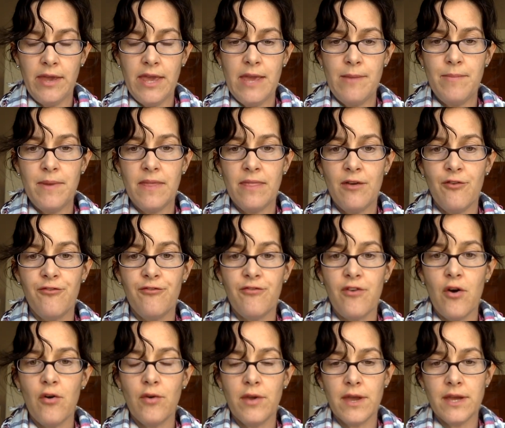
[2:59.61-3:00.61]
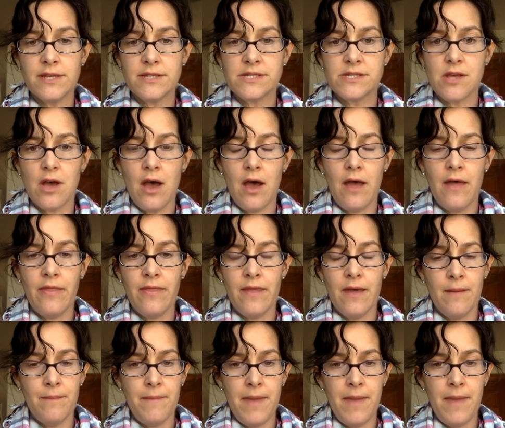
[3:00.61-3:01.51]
keeping the focus on the